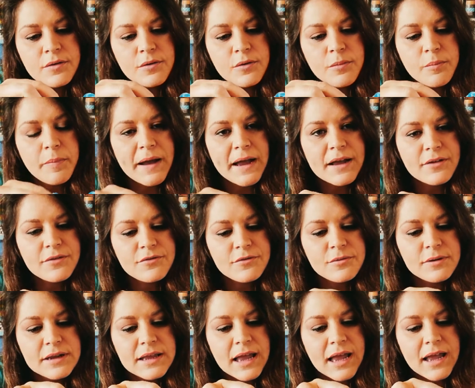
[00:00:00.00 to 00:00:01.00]
go back
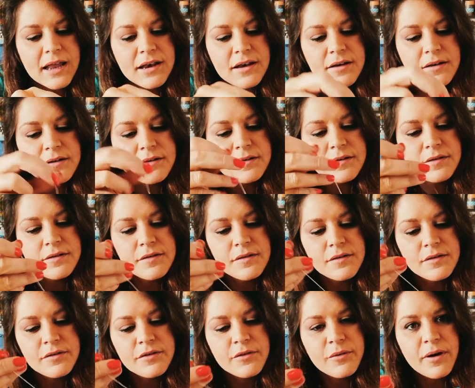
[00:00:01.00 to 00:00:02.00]
through again.
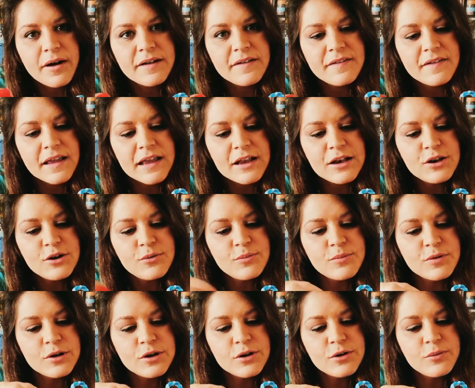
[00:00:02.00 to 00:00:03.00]
So I say
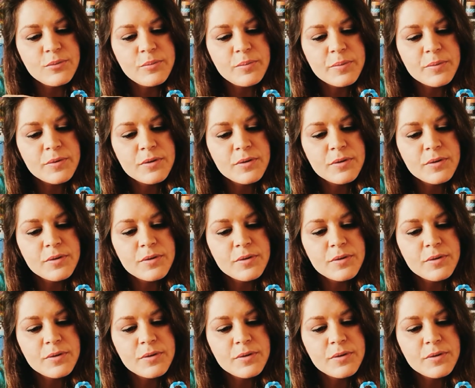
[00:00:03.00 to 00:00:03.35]
loop the loop,